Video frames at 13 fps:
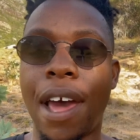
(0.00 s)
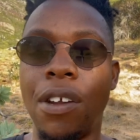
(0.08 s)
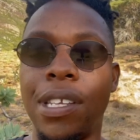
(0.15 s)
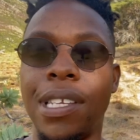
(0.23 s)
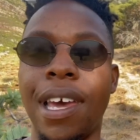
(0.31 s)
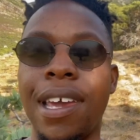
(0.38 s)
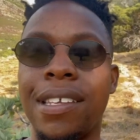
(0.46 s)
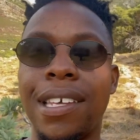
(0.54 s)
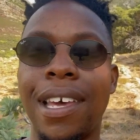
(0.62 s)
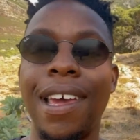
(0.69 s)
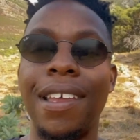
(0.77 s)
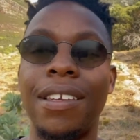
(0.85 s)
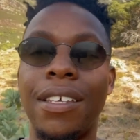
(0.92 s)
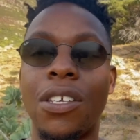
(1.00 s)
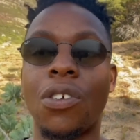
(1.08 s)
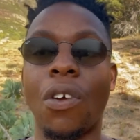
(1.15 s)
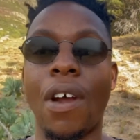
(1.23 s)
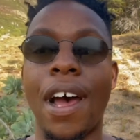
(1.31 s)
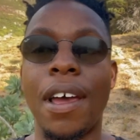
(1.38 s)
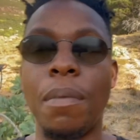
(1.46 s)
annotate and
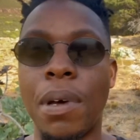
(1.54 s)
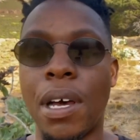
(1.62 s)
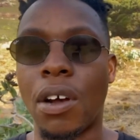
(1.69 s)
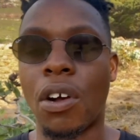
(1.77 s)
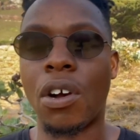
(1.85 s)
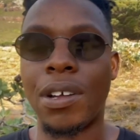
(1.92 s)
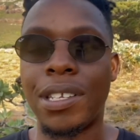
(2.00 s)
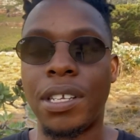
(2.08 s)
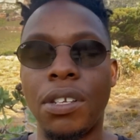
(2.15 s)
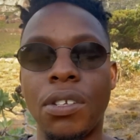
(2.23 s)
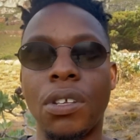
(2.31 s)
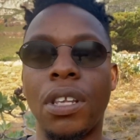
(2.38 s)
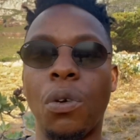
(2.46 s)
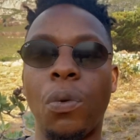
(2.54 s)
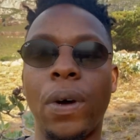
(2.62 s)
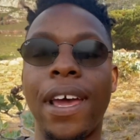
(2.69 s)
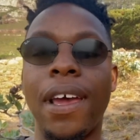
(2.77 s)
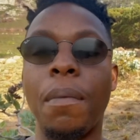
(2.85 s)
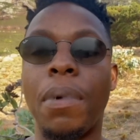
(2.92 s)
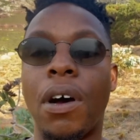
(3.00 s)
describe content on the
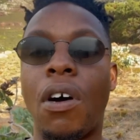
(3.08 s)
web